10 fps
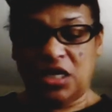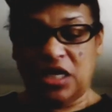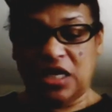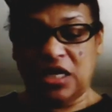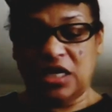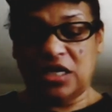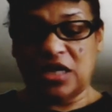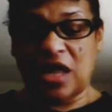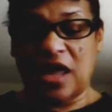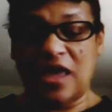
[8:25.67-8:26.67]

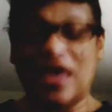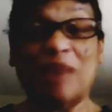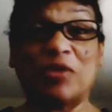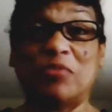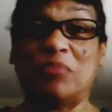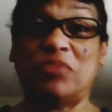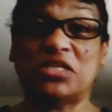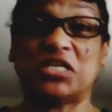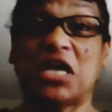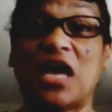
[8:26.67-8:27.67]
and I am gonna be busy.